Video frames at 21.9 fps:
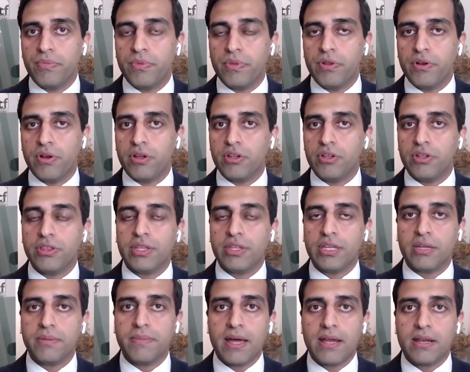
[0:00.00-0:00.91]
You
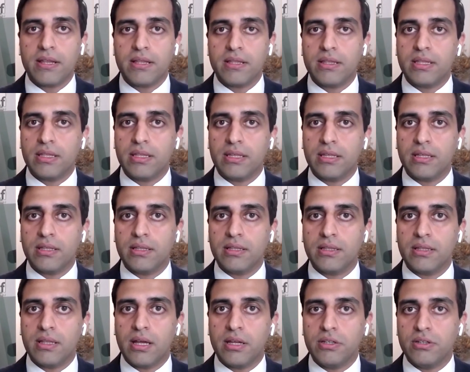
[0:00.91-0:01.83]
think about
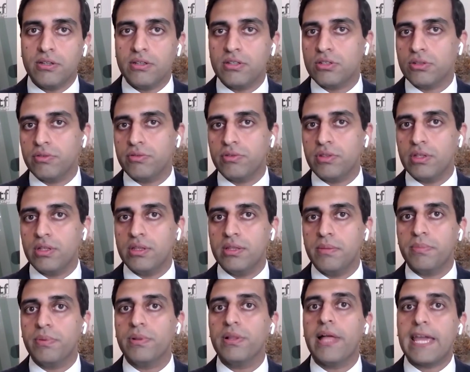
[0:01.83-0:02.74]
I use sort of
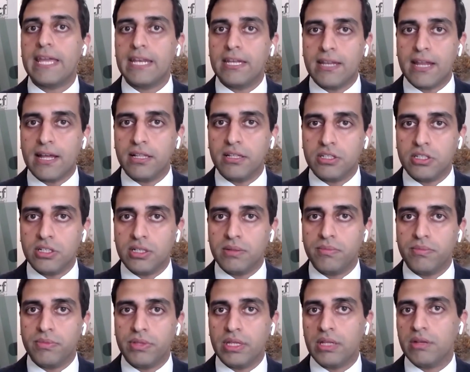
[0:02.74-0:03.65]
the plane
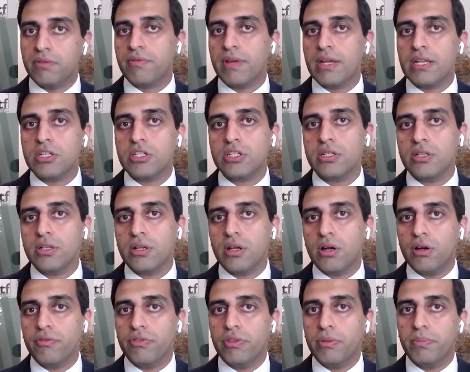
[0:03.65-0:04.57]
analogy. The invention
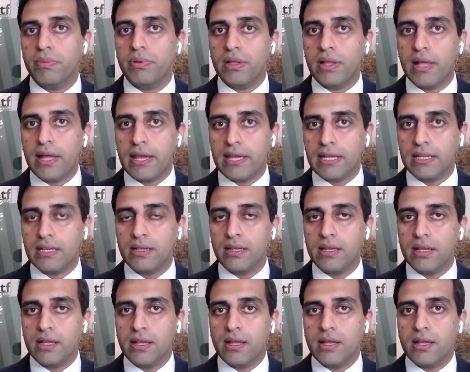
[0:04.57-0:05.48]
of the
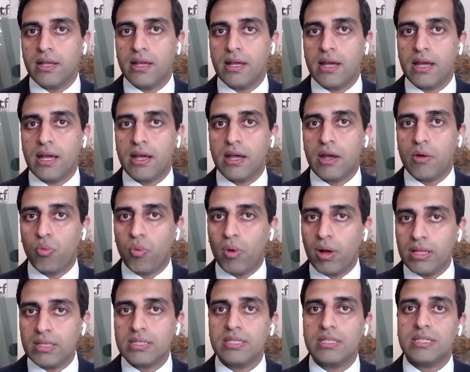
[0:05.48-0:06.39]
plane,
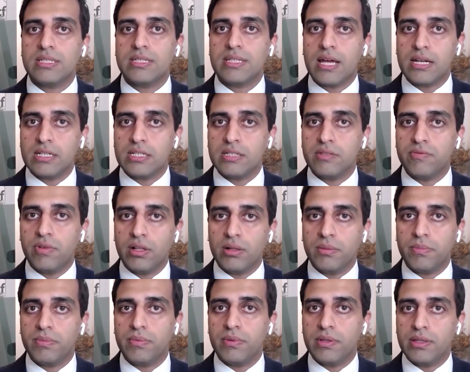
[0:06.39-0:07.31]
once it started to
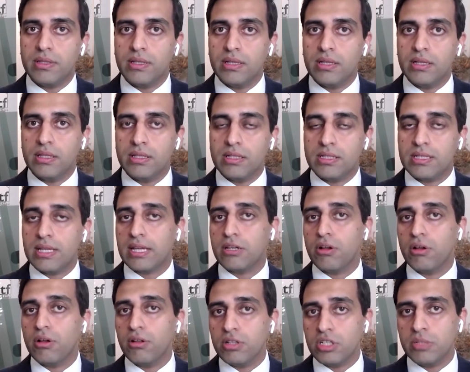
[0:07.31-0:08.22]
develop the
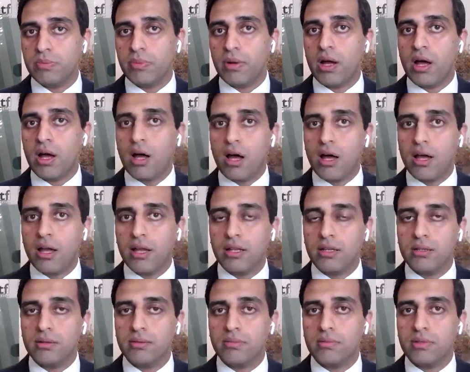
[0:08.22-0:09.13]
technology
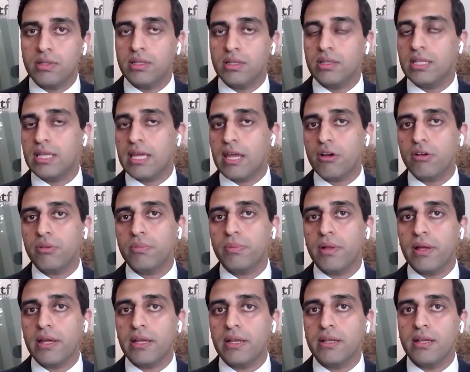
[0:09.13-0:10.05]
behind the
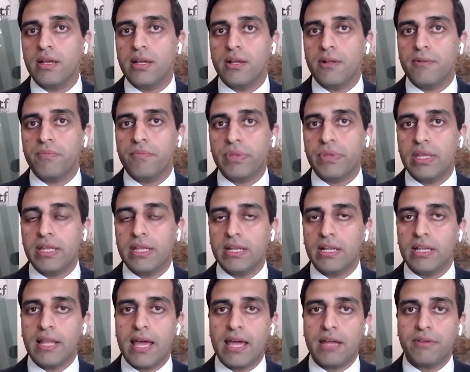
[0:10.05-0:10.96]
airplane, it
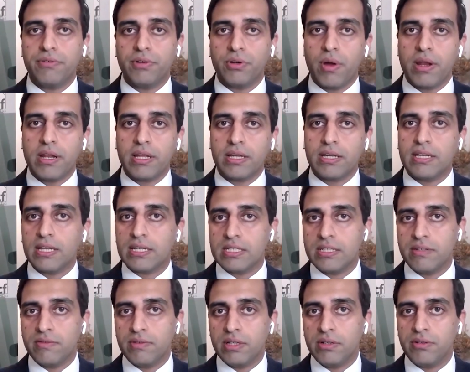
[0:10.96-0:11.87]
allowed for greater
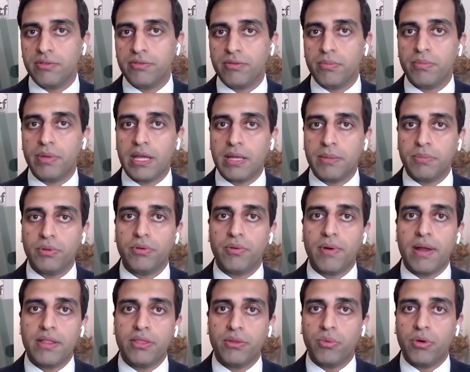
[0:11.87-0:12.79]
connectivity from people
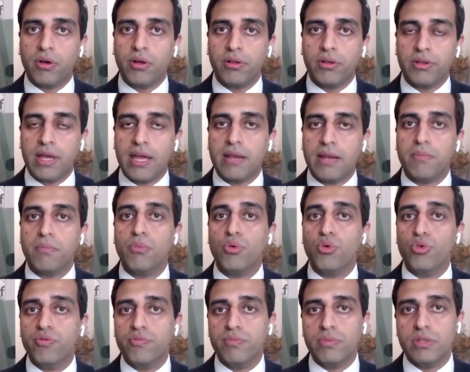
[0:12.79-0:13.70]
around the world and
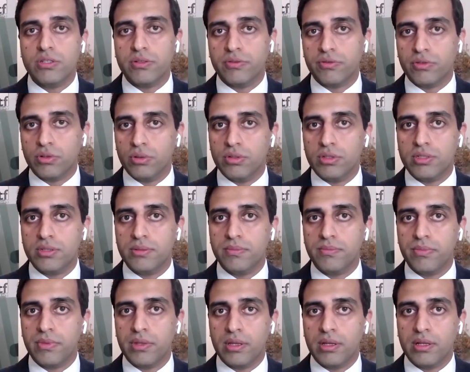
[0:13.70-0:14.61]
movements of goods.
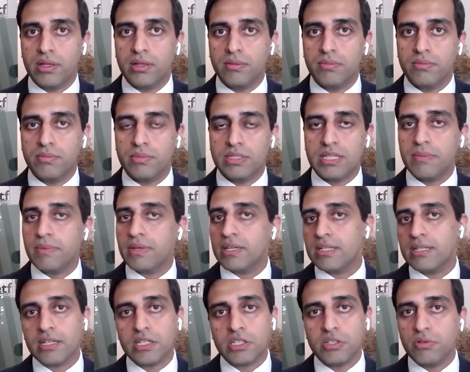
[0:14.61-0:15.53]
The
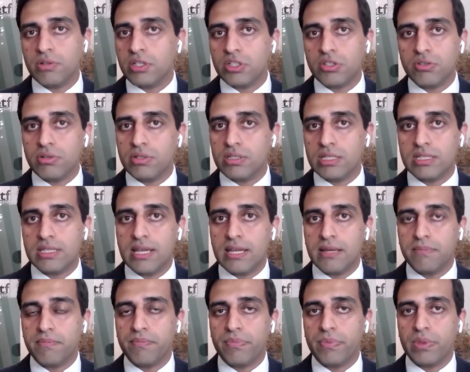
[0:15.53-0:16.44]
semiconductor industry is the
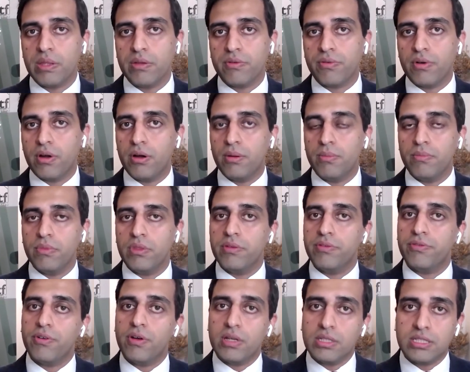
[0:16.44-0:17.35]
same. From the
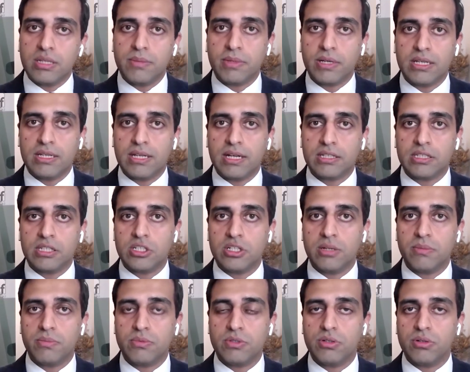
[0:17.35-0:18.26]
first semiconductor
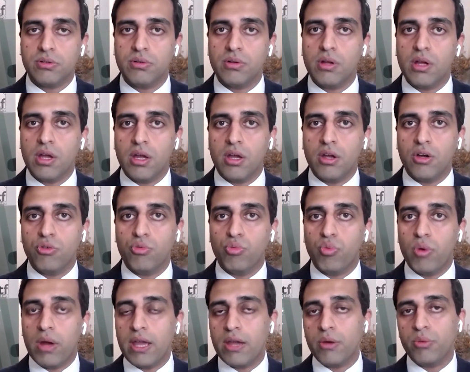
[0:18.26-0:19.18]
chip to
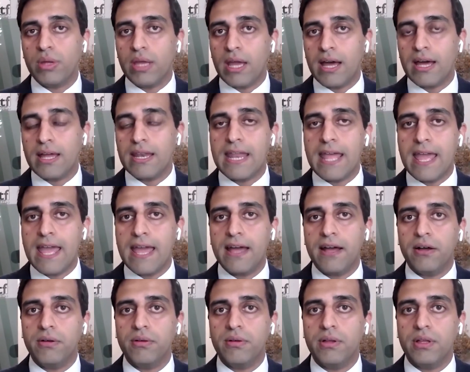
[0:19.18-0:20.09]
where we are
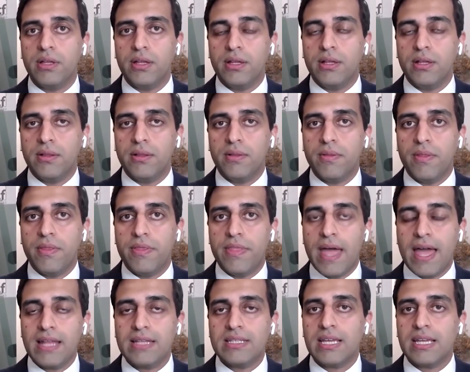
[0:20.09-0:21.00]
now,
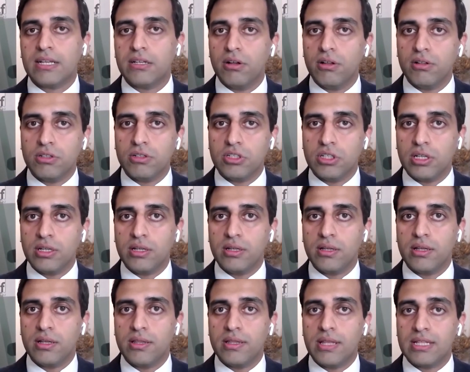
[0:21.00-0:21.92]
that
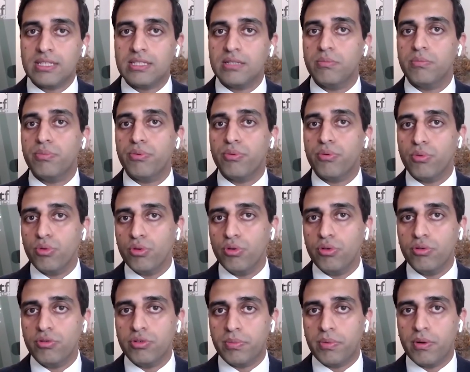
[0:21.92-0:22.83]
technology that's
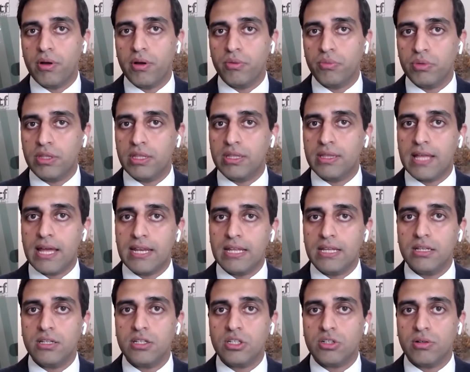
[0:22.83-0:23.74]
improved upon within that
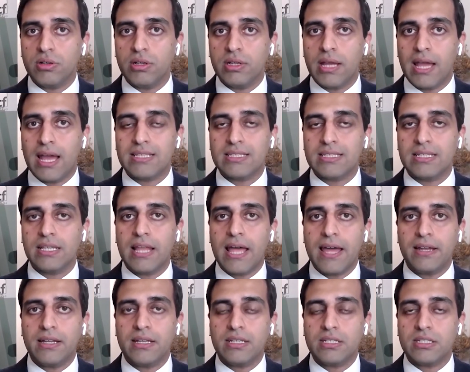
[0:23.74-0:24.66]
industry has
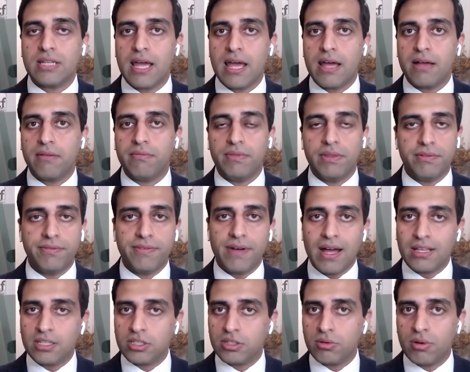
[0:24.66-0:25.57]
allowed us to have the
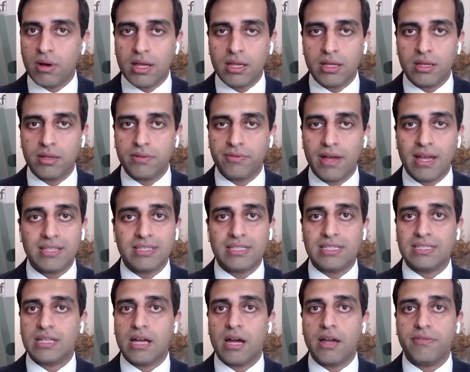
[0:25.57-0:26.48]

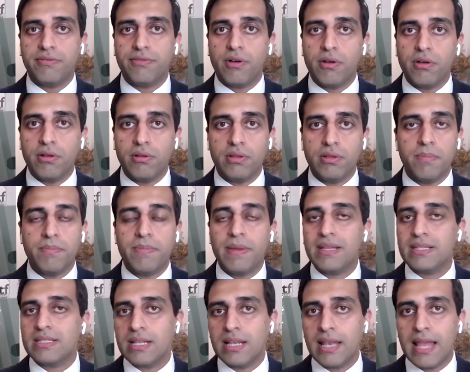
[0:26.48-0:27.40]
fastest iPhone, the
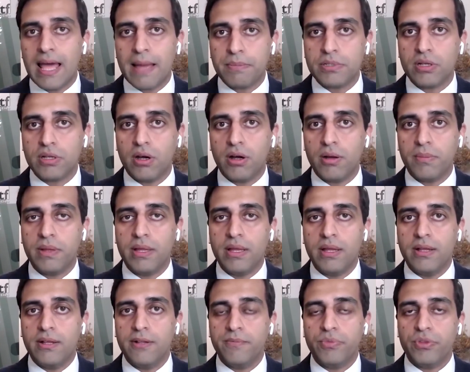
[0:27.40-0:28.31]
best laptop,
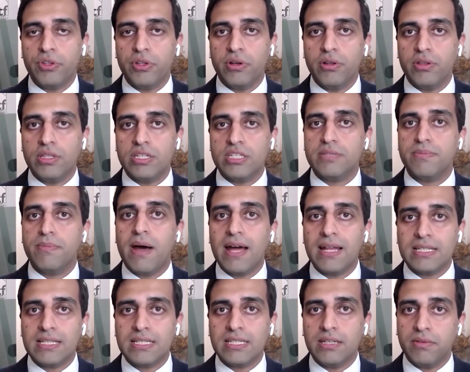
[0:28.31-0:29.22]
the
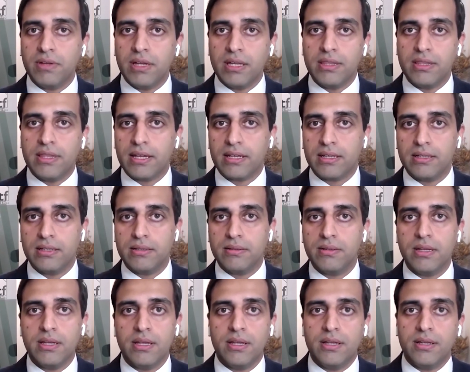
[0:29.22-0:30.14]
smart TV that
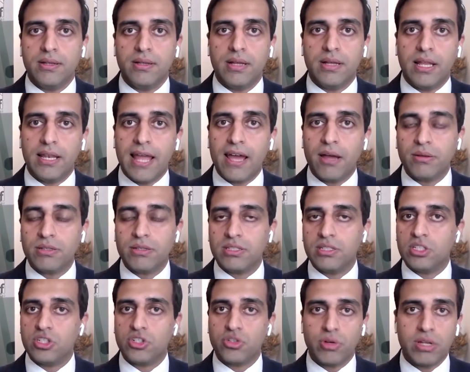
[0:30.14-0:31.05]
can allow us
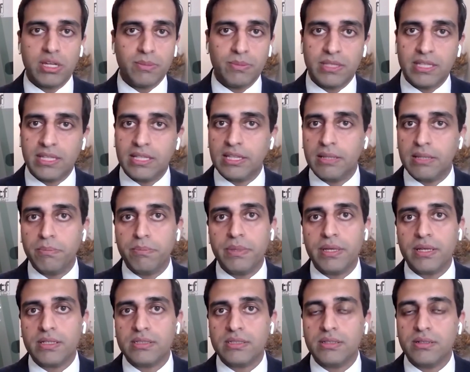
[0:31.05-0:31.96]
to stream the
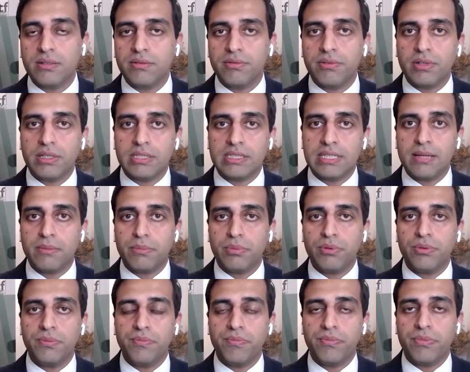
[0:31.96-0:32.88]
Olympics, for
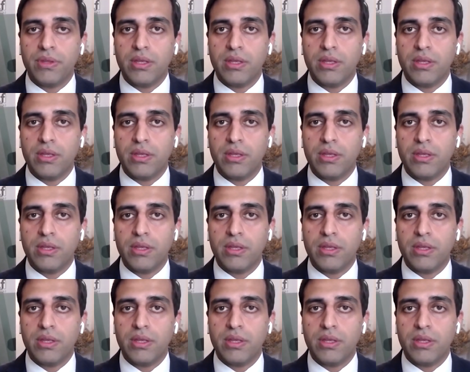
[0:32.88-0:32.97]
example.